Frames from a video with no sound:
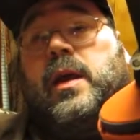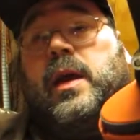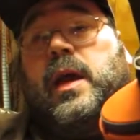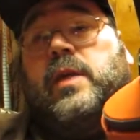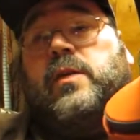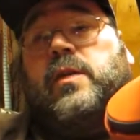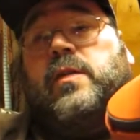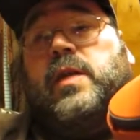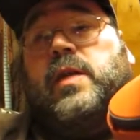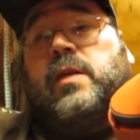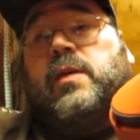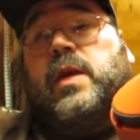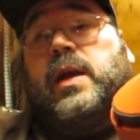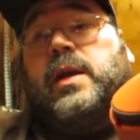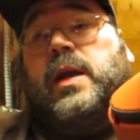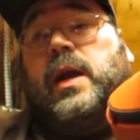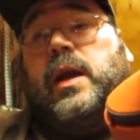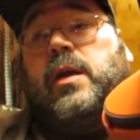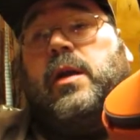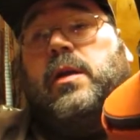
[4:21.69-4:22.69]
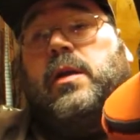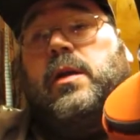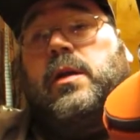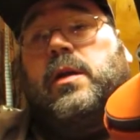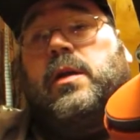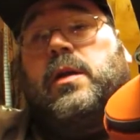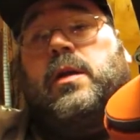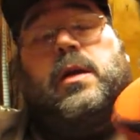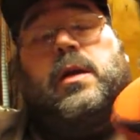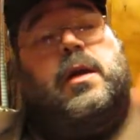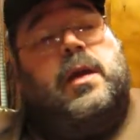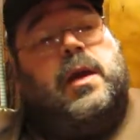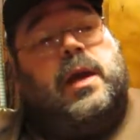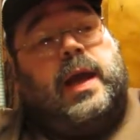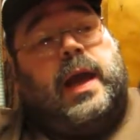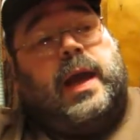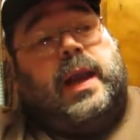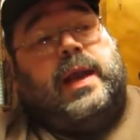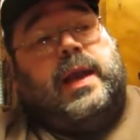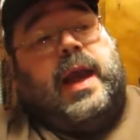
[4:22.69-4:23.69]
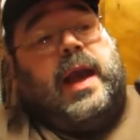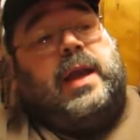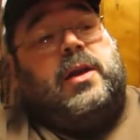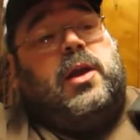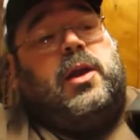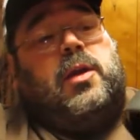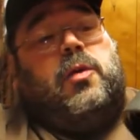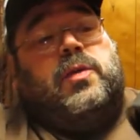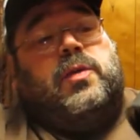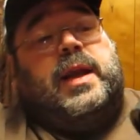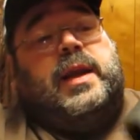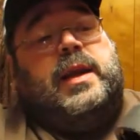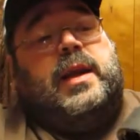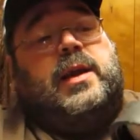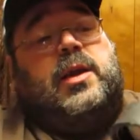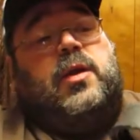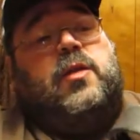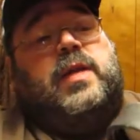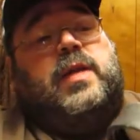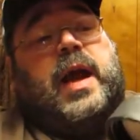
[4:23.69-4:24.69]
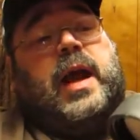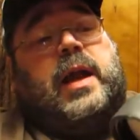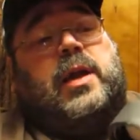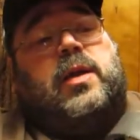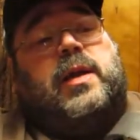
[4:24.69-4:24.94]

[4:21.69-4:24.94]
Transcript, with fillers: as you see right there. And again, you don't need to use that.